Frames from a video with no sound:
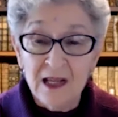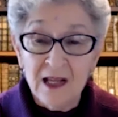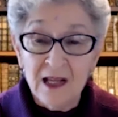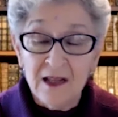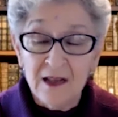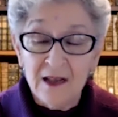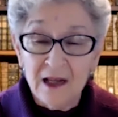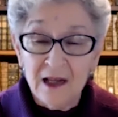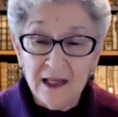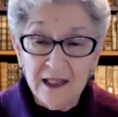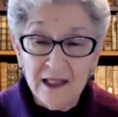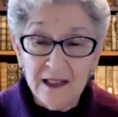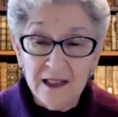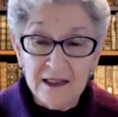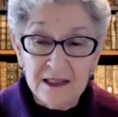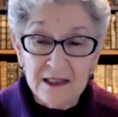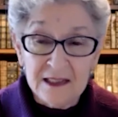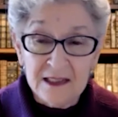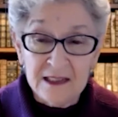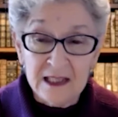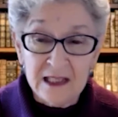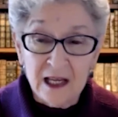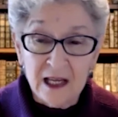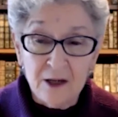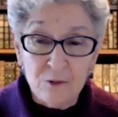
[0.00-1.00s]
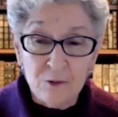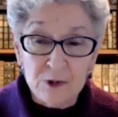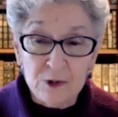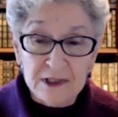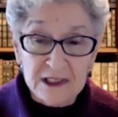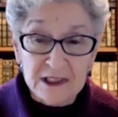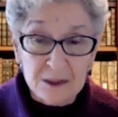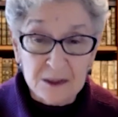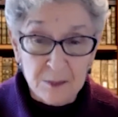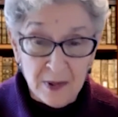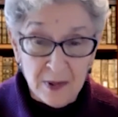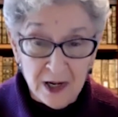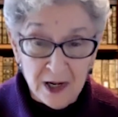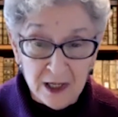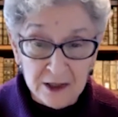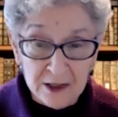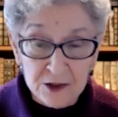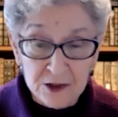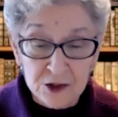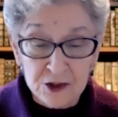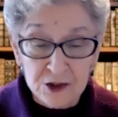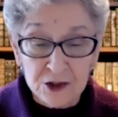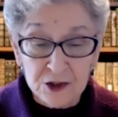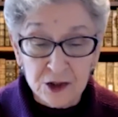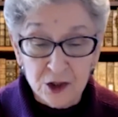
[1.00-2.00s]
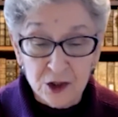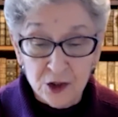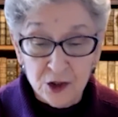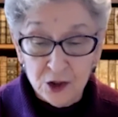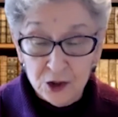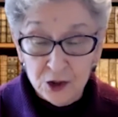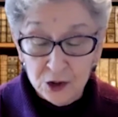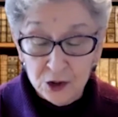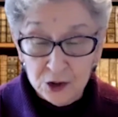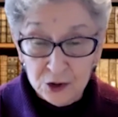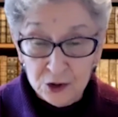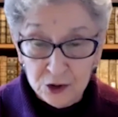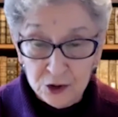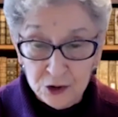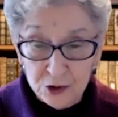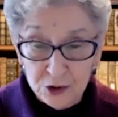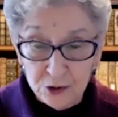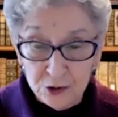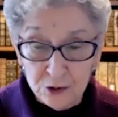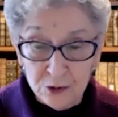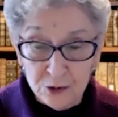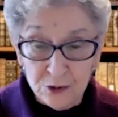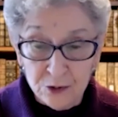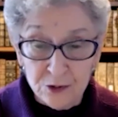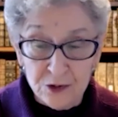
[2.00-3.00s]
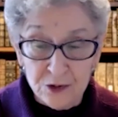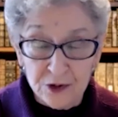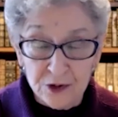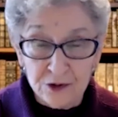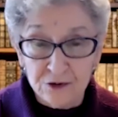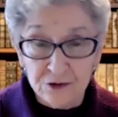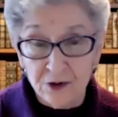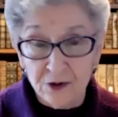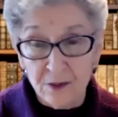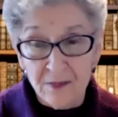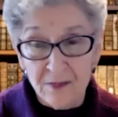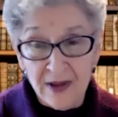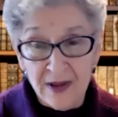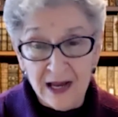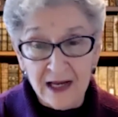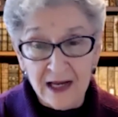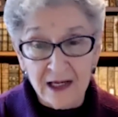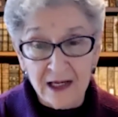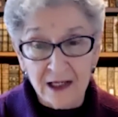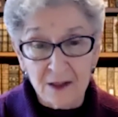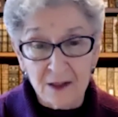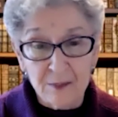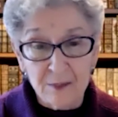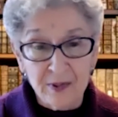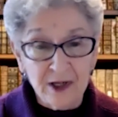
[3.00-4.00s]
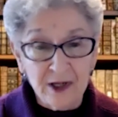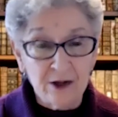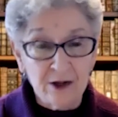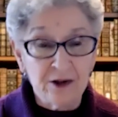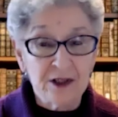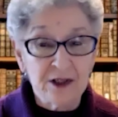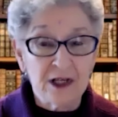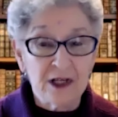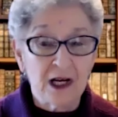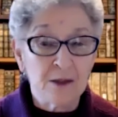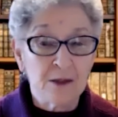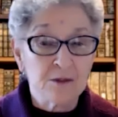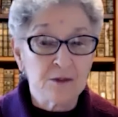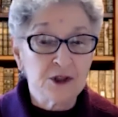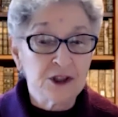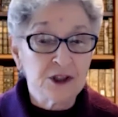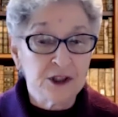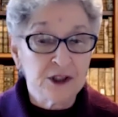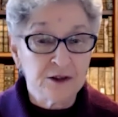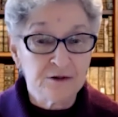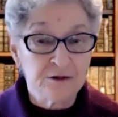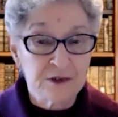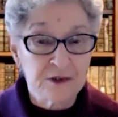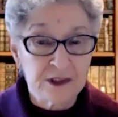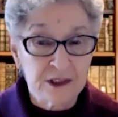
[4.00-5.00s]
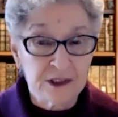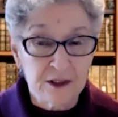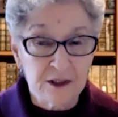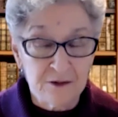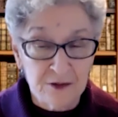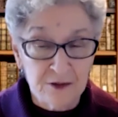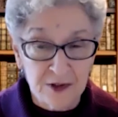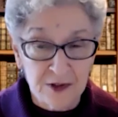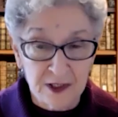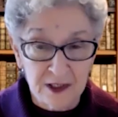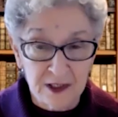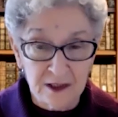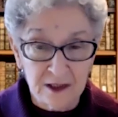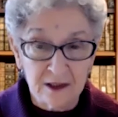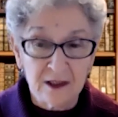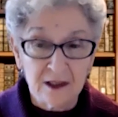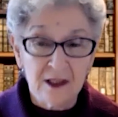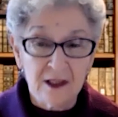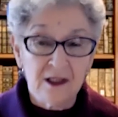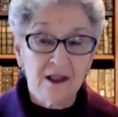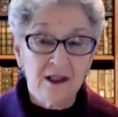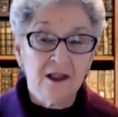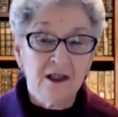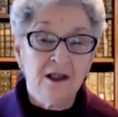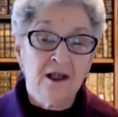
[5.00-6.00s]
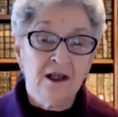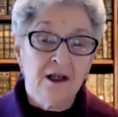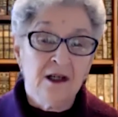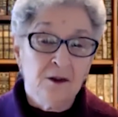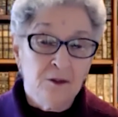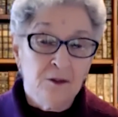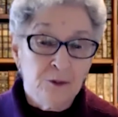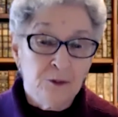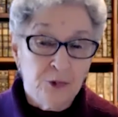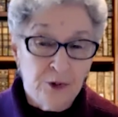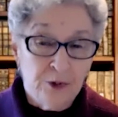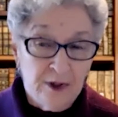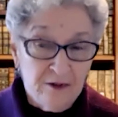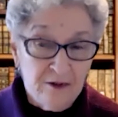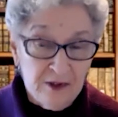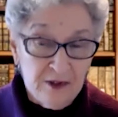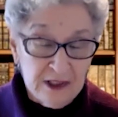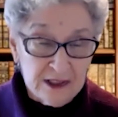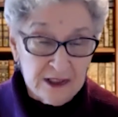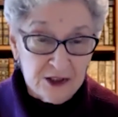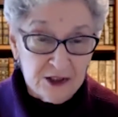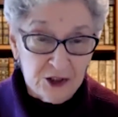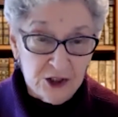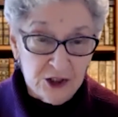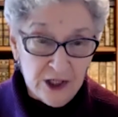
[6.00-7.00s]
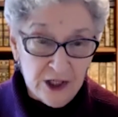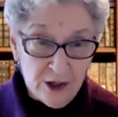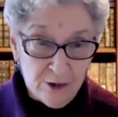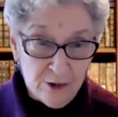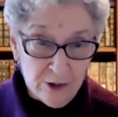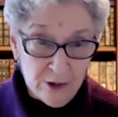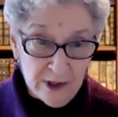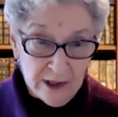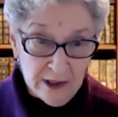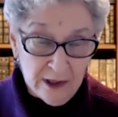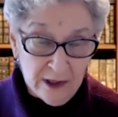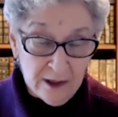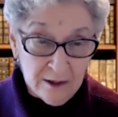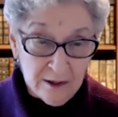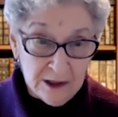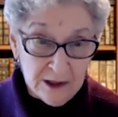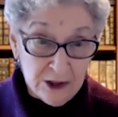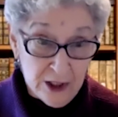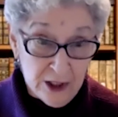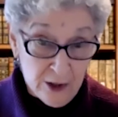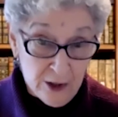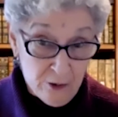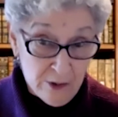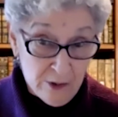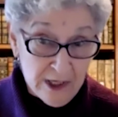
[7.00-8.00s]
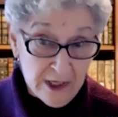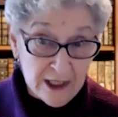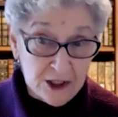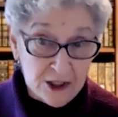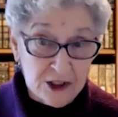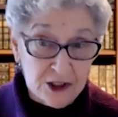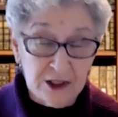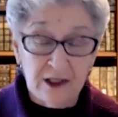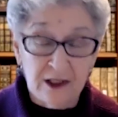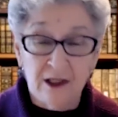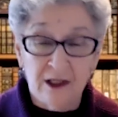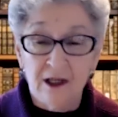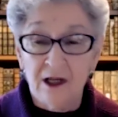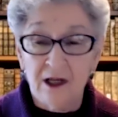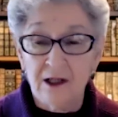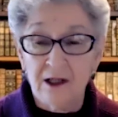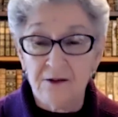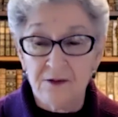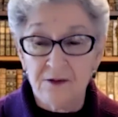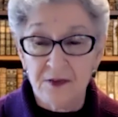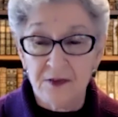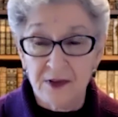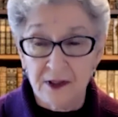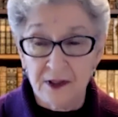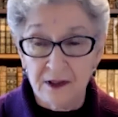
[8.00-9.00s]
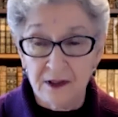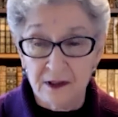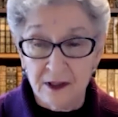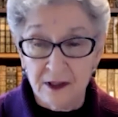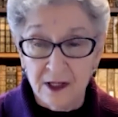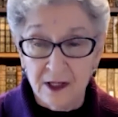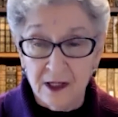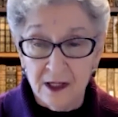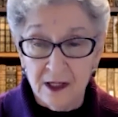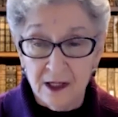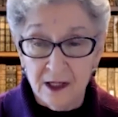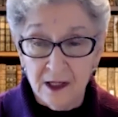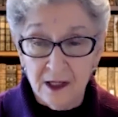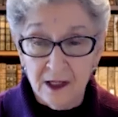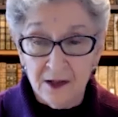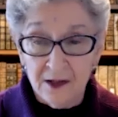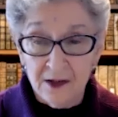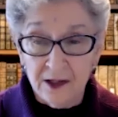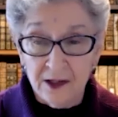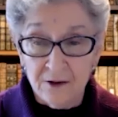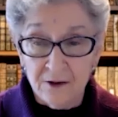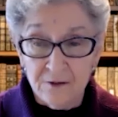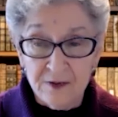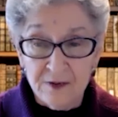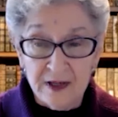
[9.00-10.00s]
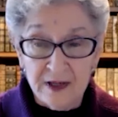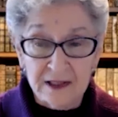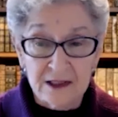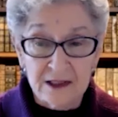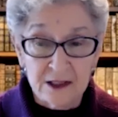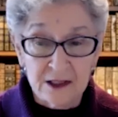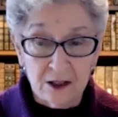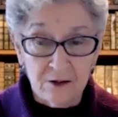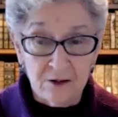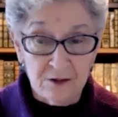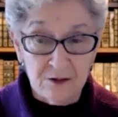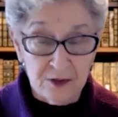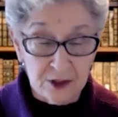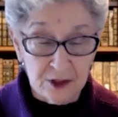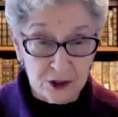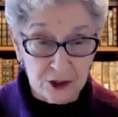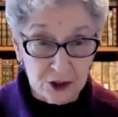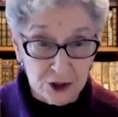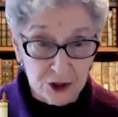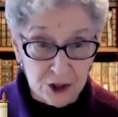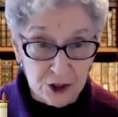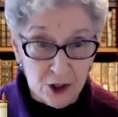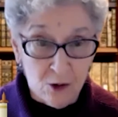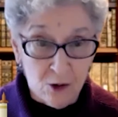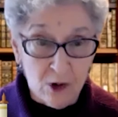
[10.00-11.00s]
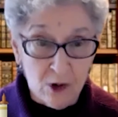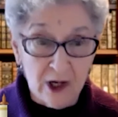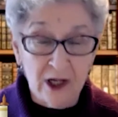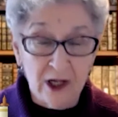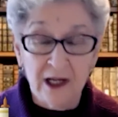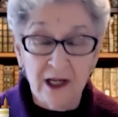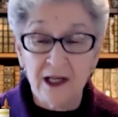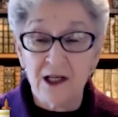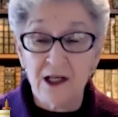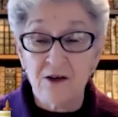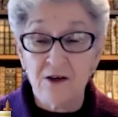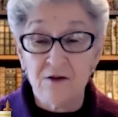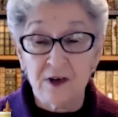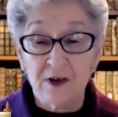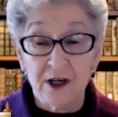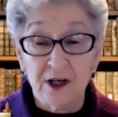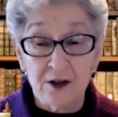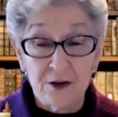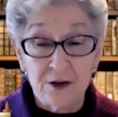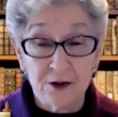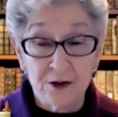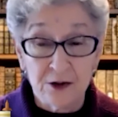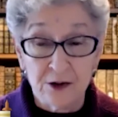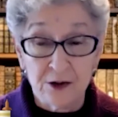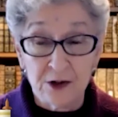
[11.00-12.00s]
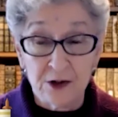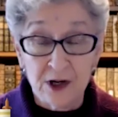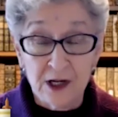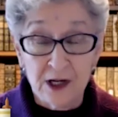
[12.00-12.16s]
It's a response to the dramatic paradigm shifts of the previous generation, of the effects of the Shoah and of other